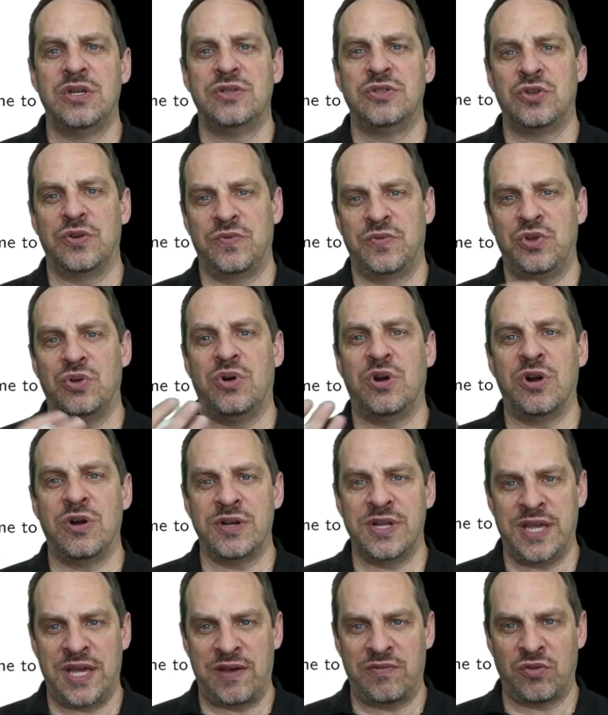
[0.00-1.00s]
So if you
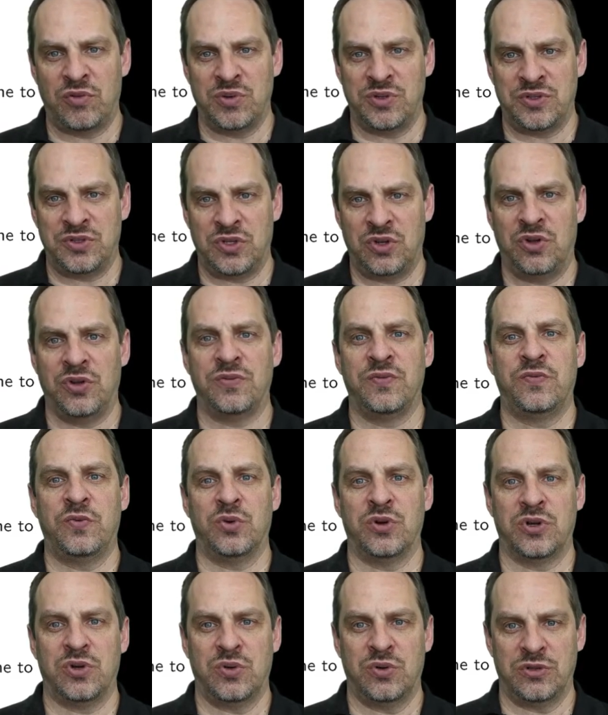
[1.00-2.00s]
already have a result
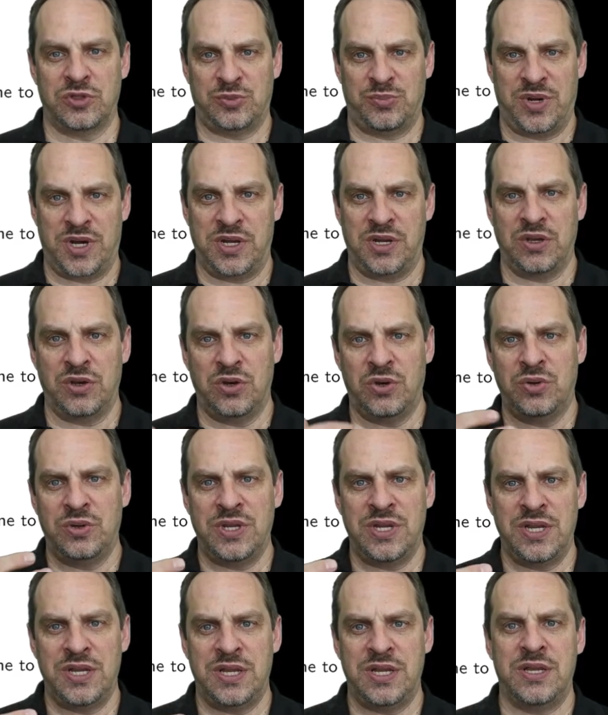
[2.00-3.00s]
for a corresponding
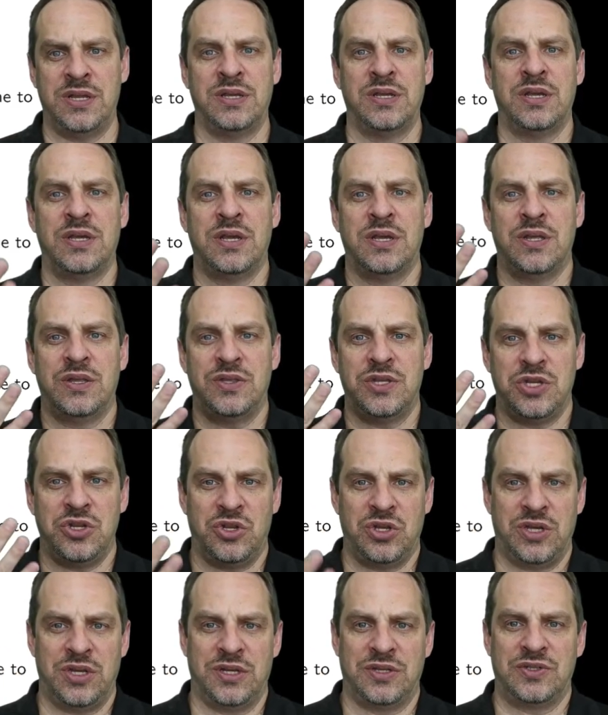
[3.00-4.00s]
ODE, then
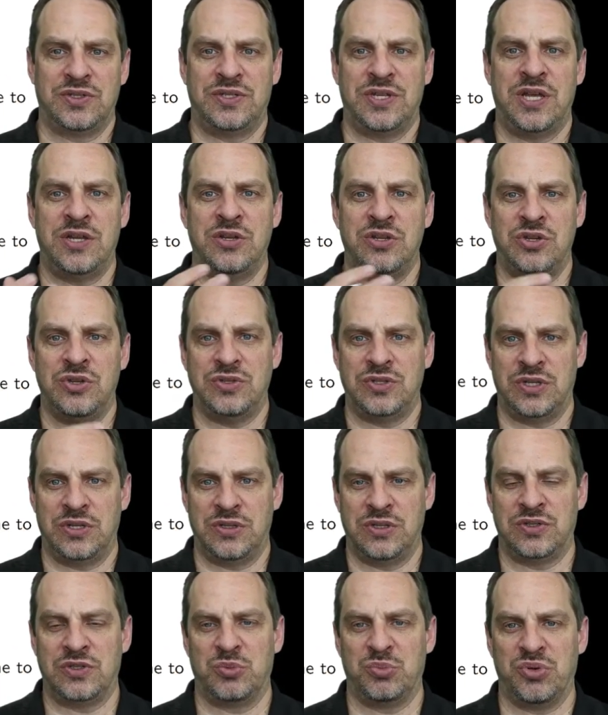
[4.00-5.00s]
you can extend it
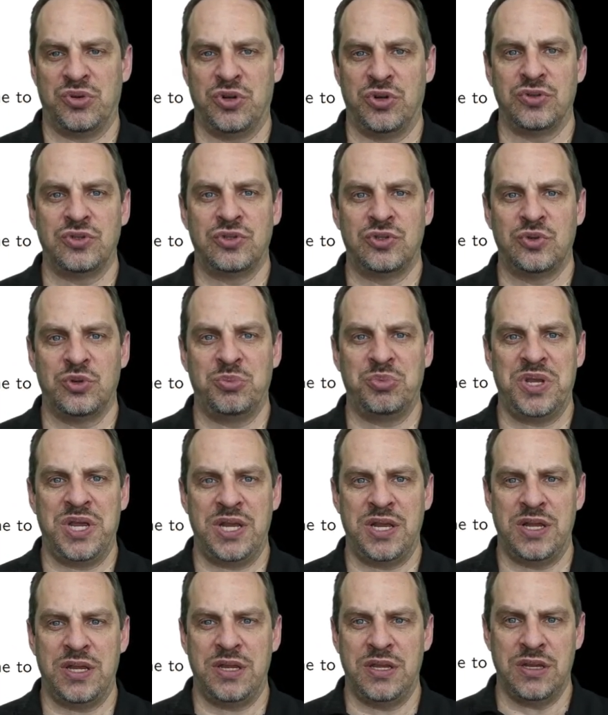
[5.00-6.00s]
using this approach to a
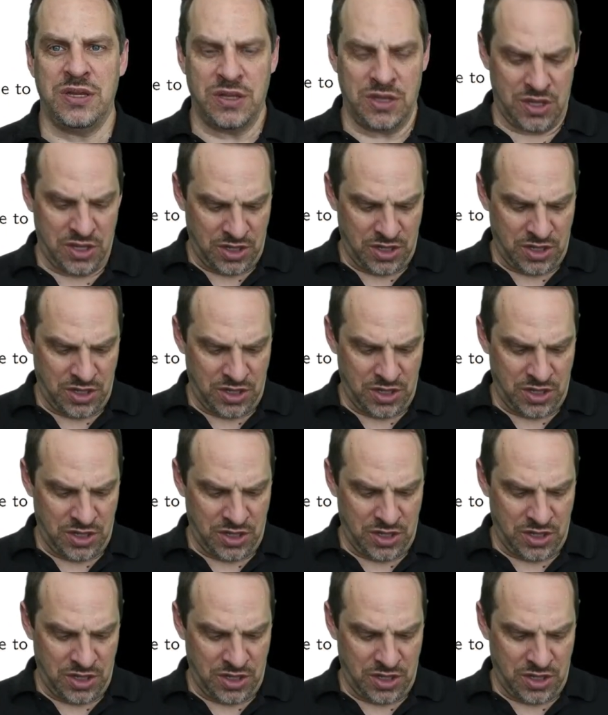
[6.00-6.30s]
PDE.